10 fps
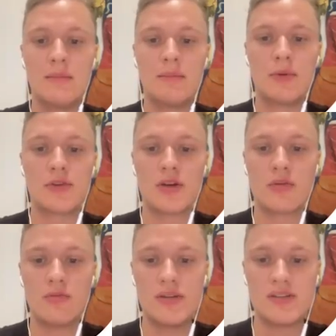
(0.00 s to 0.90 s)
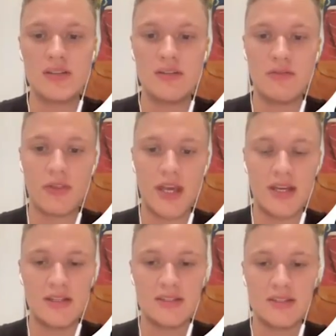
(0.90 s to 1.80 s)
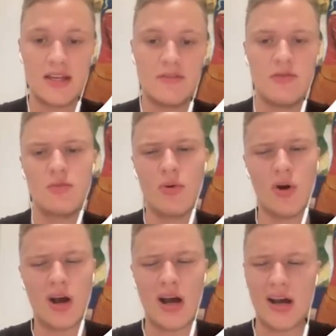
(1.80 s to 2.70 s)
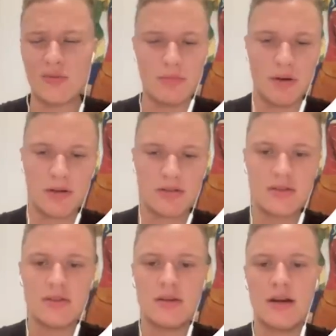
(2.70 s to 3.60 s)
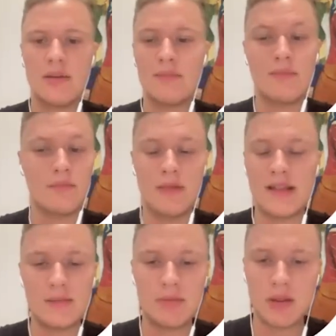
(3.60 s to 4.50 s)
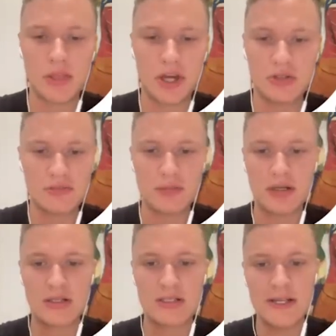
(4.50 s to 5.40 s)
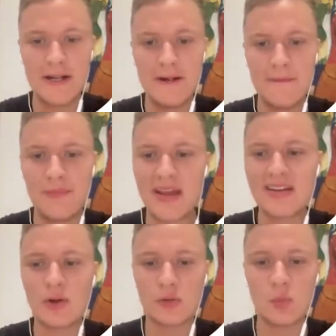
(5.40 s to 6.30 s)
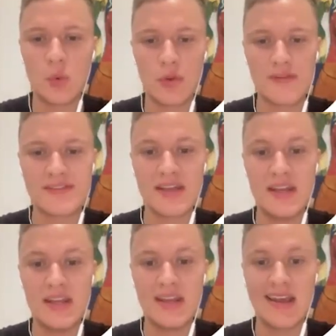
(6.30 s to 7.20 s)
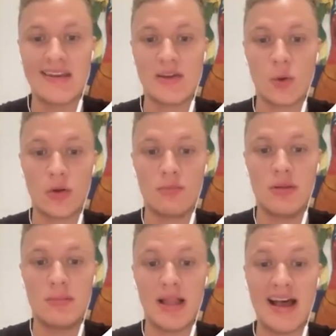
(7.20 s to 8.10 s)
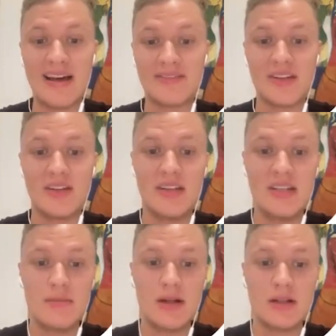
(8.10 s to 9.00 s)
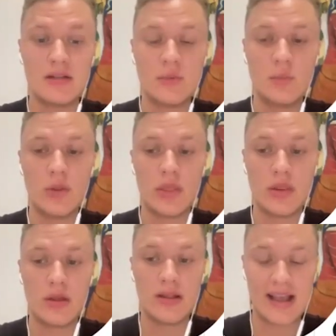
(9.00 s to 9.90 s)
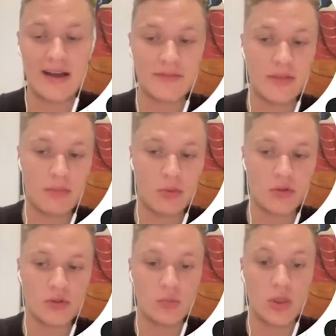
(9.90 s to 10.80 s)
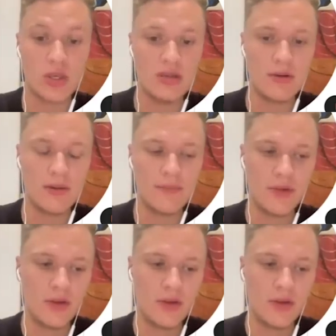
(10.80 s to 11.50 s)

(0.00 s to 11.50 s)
Because our reason for that is that a few more $100, let it be $1,000, they are not worth sending and annoying people after an email after the purchase with an email.